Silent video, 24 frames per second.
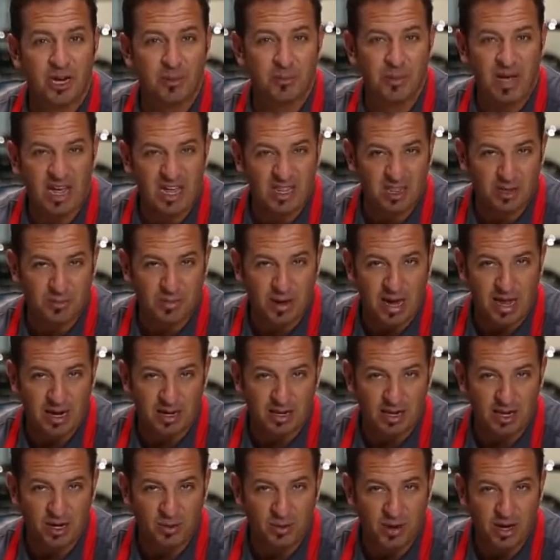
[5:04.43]
gonna paint the
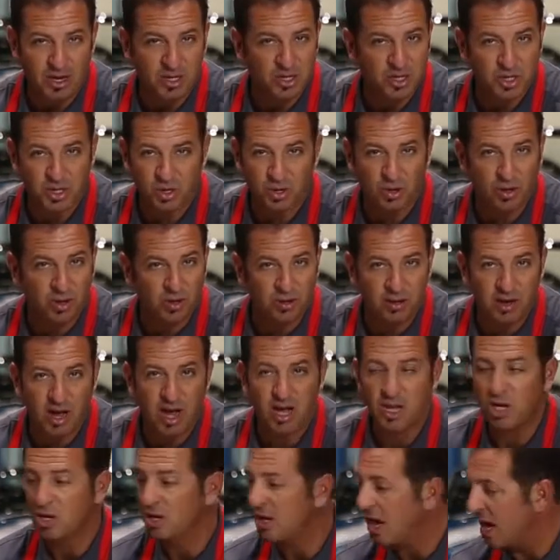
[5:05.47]
panel anyway, screw it.
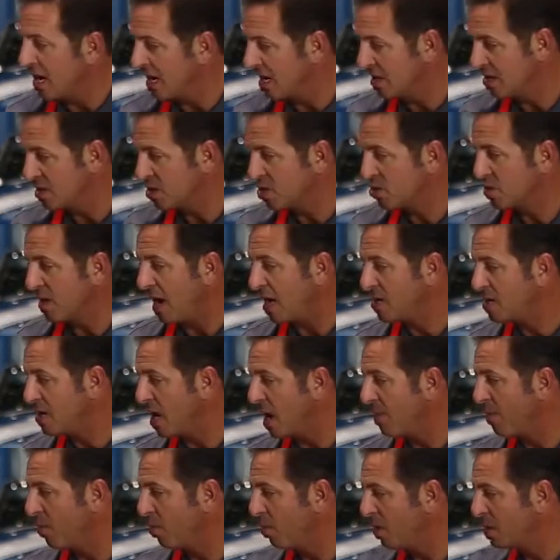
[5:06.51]
You gotta get this scratch
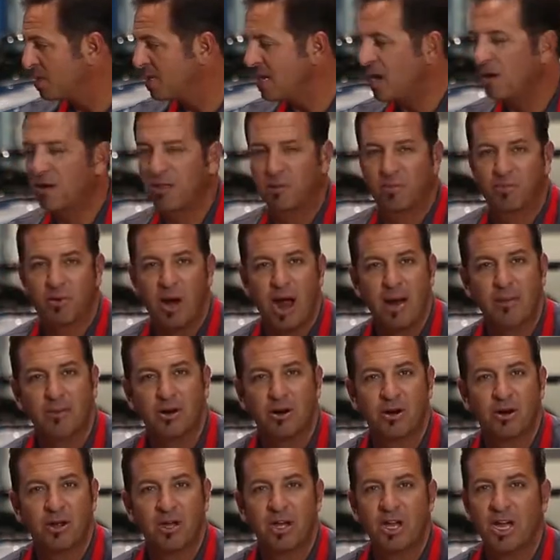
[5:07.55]
out, but when it's down to the
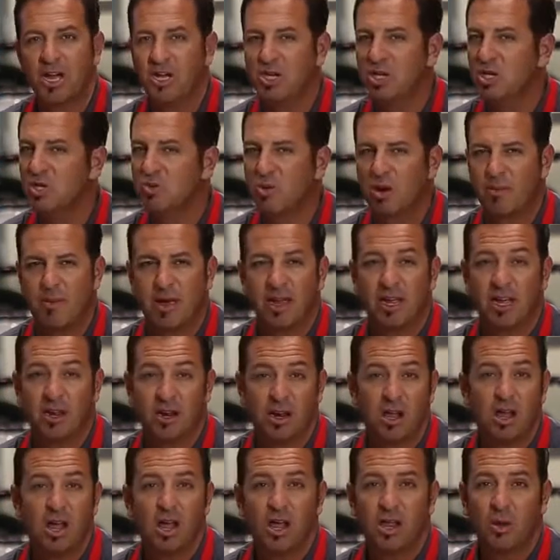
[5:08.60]
primer and you just wanna make
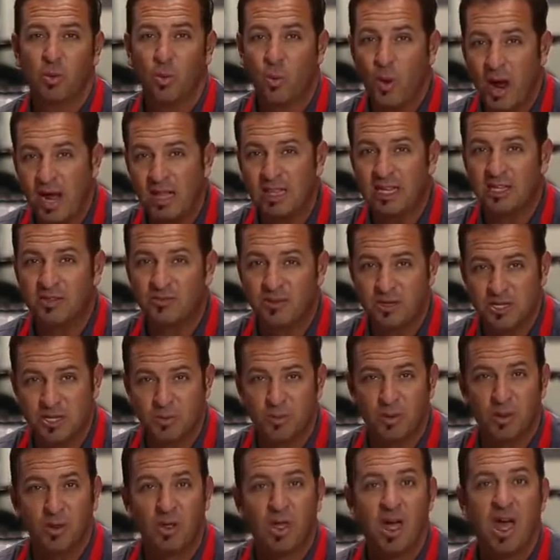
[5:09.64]
it way less
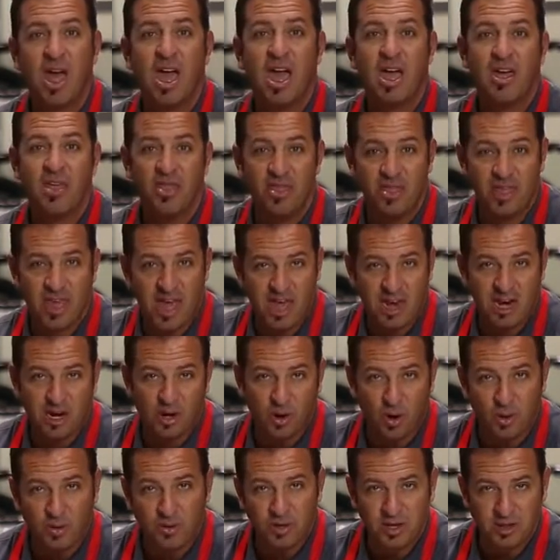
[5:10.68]
visible, then
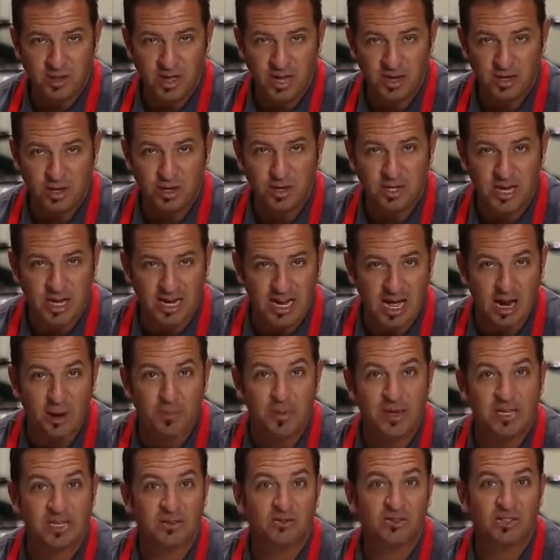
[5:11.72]
and only then do you take out a
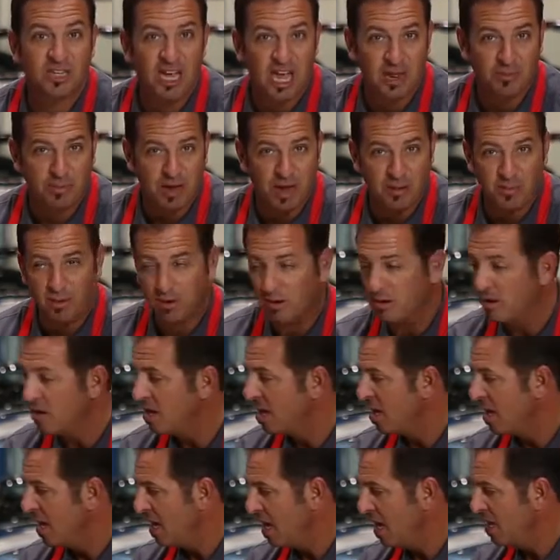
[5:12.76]
piece of sandpaper
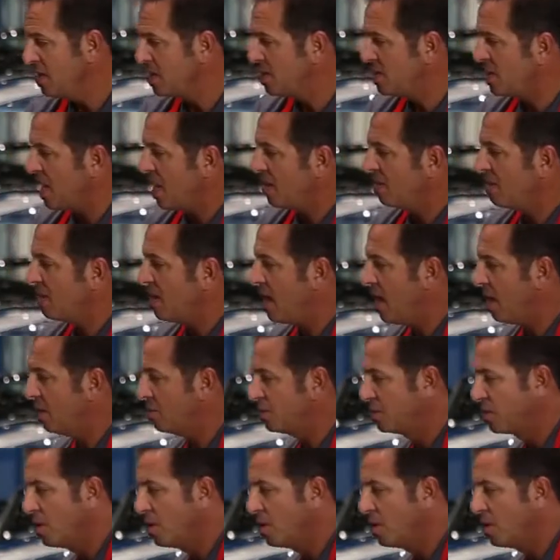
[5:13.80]
and sand it out.